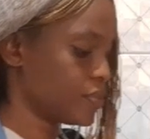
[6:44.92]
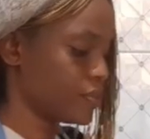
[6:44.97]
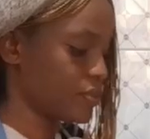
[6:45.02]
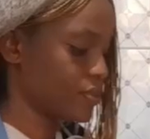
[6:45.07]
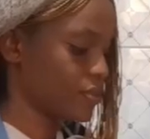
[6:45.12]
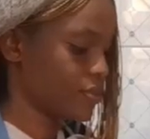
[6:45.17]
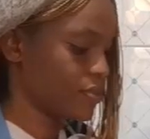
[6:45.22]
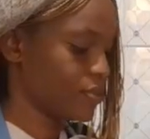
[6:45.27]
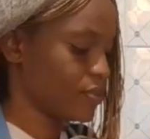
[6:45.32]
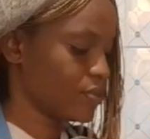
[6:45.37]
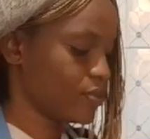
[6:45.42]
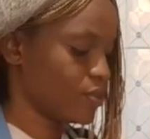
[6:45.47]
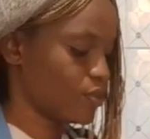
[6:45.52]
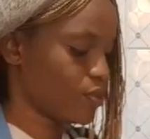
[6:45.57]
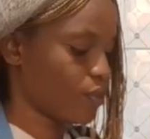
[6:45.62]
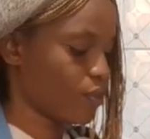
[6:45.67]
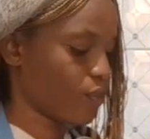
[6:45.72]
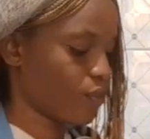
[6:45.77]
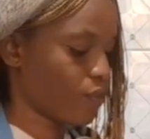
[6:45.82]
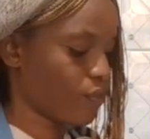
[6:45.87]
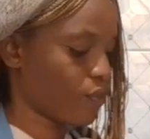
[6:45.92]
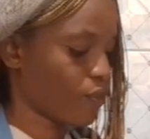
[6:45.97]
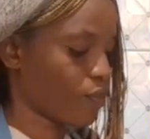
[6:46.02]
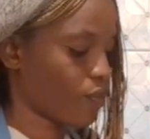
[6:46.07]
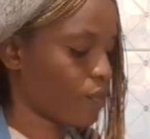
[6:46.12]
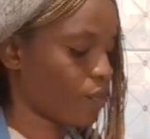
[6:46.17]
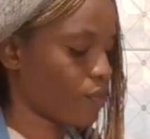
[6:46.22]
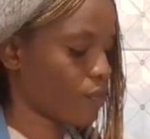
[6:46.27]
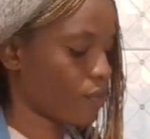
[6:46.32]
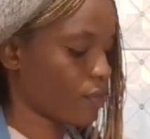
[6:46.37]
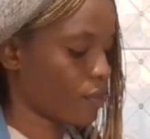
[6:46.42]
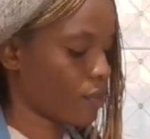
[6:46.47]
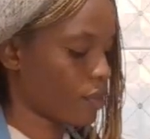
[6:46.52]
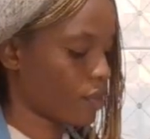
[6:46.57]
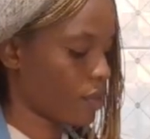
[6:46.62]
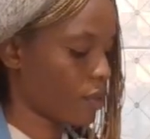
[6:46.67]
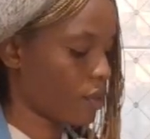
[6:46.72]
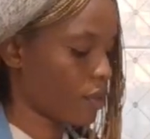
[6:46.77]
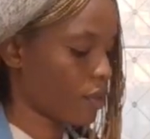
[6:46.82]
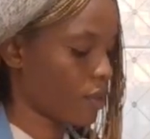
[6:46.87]

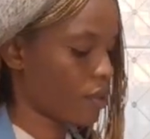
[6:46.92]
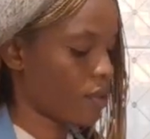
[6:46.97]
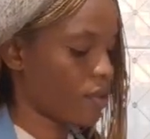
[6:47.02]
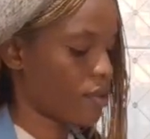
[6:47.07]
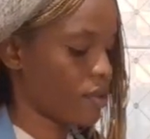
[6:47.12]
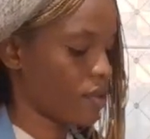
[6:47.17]
No one is speaking in this clip.